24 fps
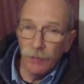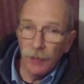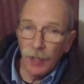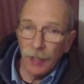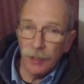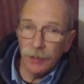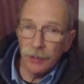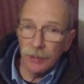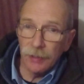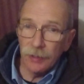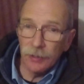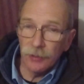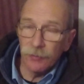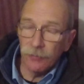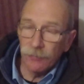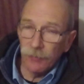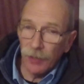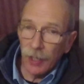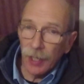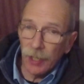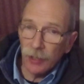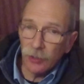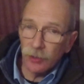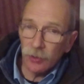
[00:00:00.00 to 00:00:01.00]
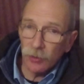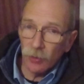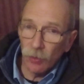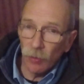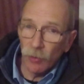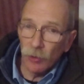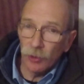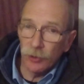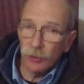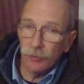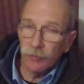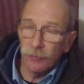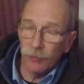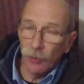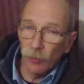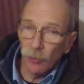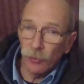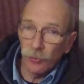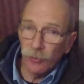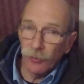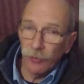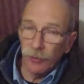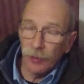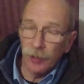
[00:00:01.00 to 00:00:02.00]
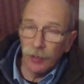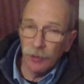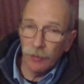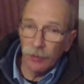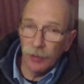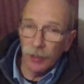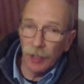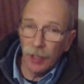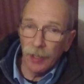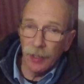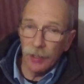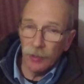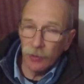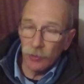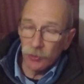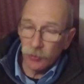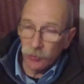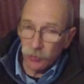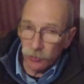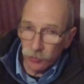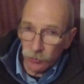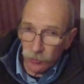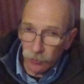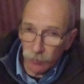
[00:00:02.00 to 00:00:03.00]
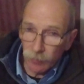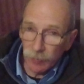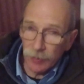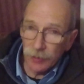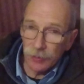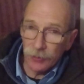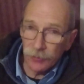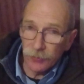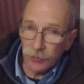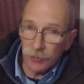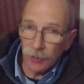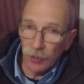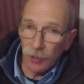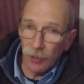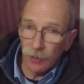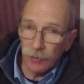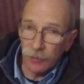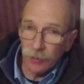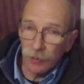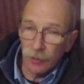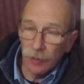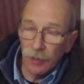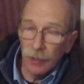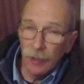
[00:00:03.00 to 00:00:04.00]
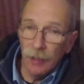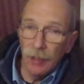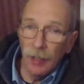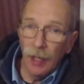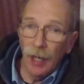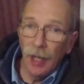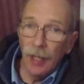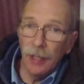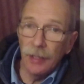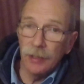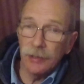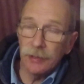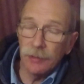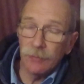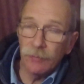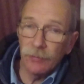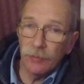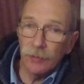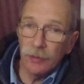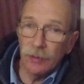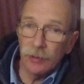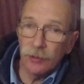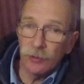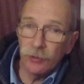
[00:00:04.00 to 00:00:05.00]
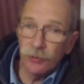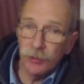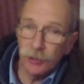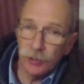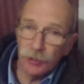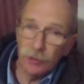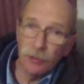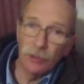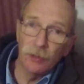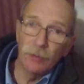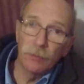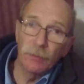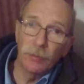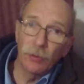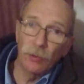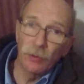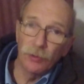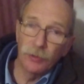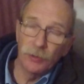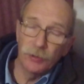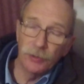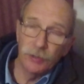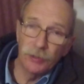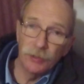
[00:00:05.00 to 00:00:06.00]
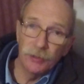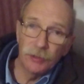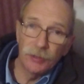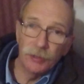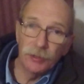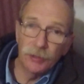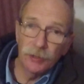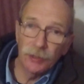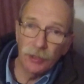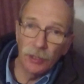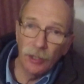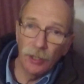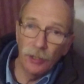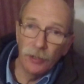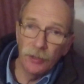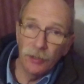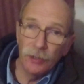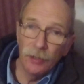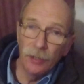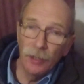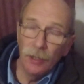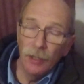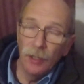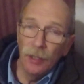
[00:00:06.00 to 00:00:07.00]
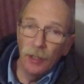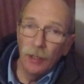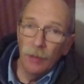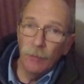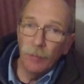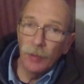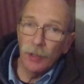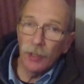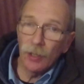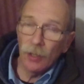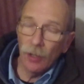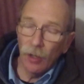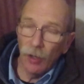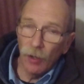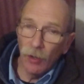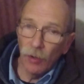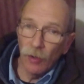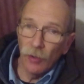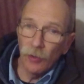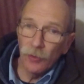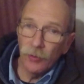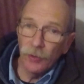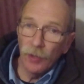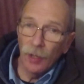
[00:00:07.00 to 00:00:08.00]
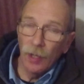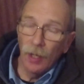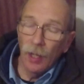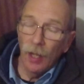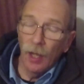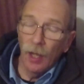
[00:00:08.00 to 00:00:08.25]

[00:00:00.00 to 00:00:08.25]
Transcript: that it is fair to call it a false theory, and it should be discarded. And it's of critical importance it's discarded, because